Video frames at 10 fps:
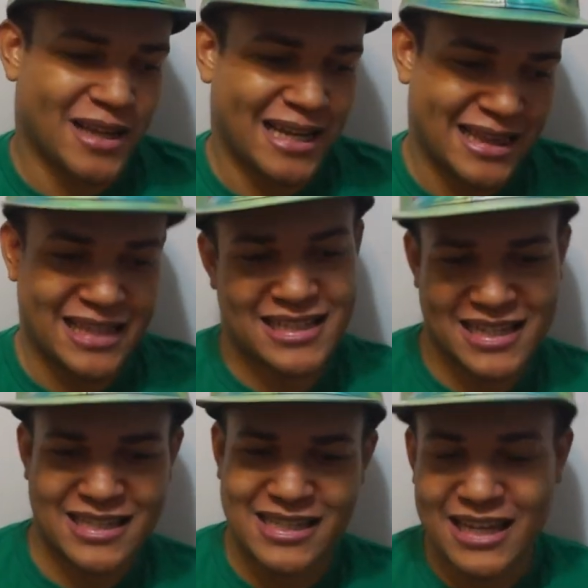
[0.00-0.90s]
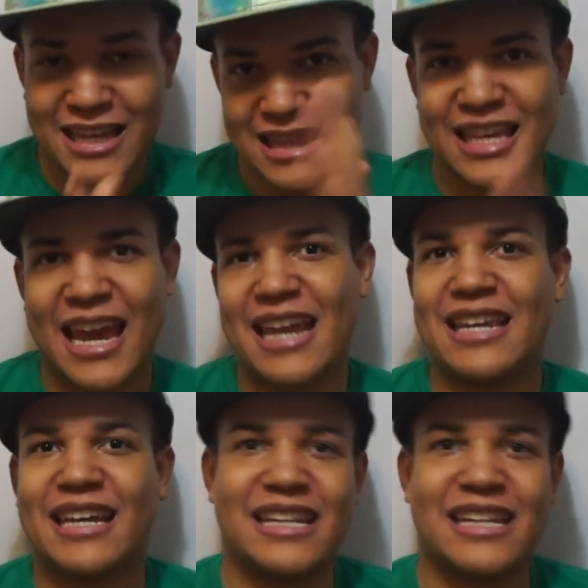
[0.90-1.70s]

Like this is the ending.